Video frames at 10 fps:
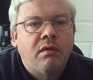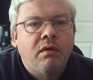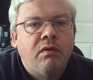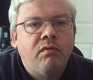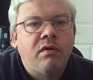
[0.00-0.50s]

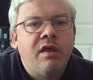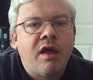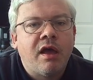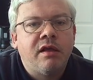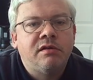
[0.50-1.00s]
Rook
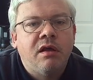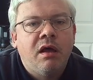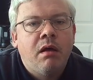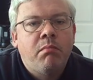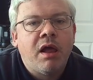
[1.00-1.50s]
e8.
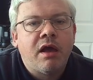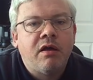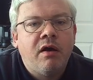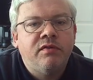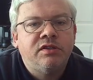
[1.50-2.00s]
Black covers